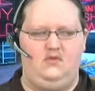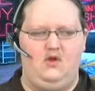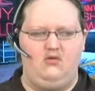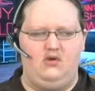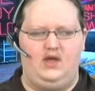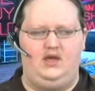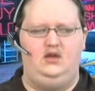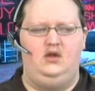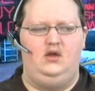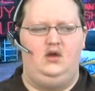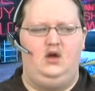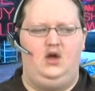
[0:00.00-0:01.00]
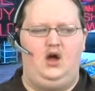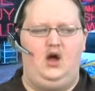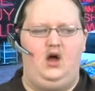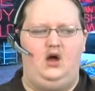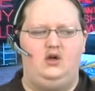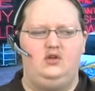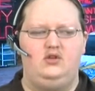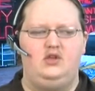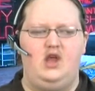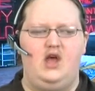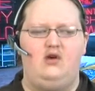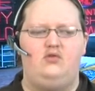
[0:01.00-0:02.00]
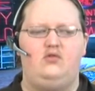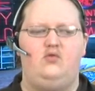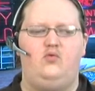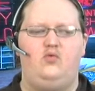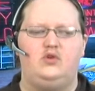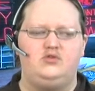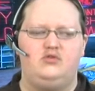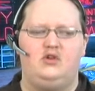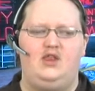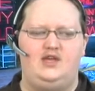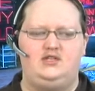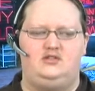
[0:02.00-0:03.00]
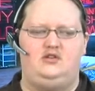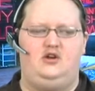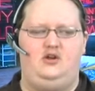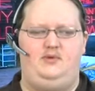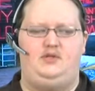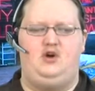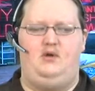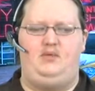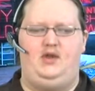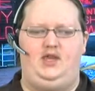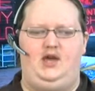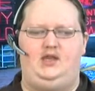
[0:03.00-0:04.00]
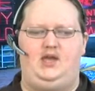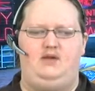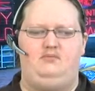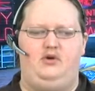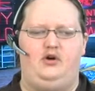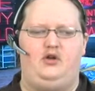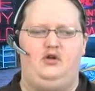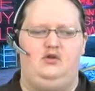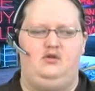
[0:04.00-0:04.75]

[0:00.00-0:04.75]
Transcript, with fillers: Okay. Uh, now, what sort of lessons are going to be taught by the online book?